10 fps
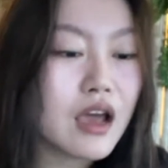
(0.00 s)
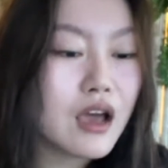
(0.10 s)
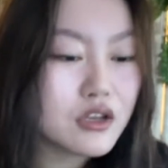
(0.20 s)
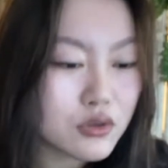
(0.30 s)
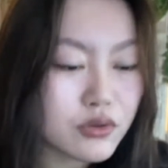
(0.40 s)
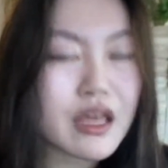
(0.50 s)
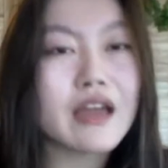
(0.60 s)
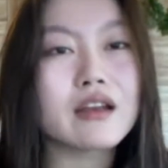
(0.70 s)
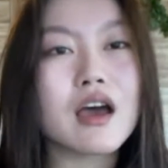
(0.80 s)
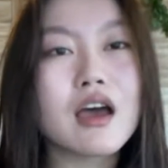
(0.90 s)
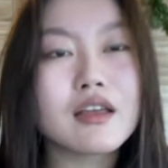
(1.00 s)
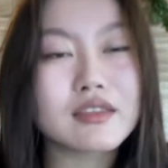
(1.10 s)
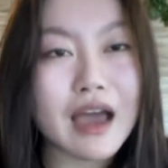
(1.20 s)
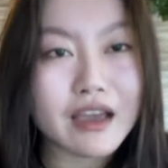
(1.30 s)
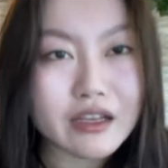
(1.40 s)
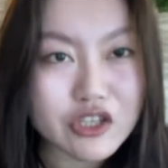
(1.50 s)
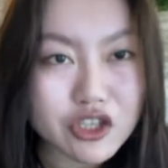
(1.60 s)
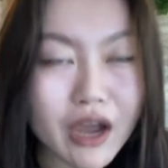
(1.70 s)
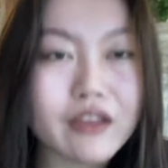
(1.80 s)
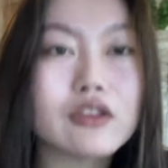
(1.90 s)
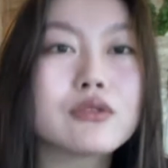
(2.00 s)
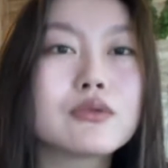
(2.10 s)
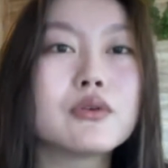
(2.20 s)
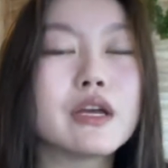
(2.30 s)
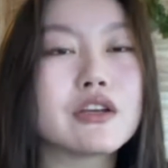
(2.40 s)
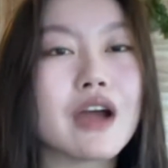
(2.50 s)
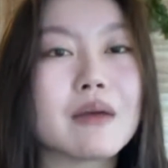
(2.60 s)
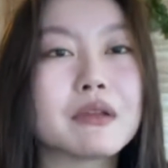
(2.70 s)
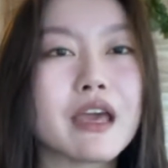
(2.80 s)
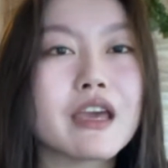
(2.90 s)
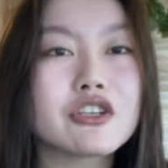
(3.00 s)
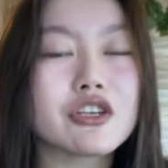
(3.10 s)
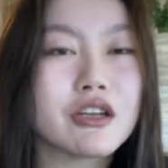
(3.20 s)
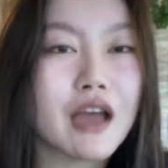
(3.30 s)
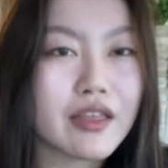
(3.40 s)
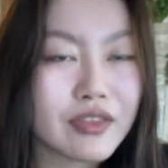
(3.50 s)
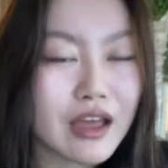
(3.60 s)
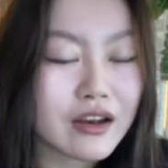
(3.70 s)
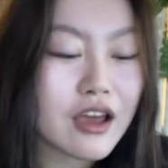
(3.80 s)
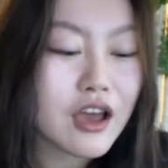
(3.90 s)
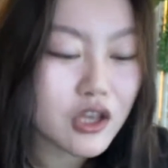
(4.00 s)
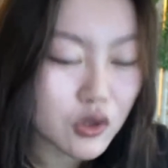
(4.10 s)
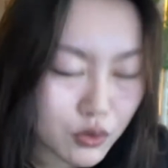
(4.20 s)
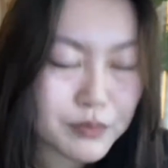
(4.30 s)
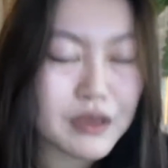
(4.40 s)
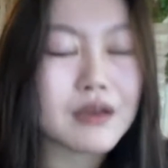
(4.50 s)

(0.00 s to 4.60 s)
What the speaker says: So then that can shine through in your application, and then you will be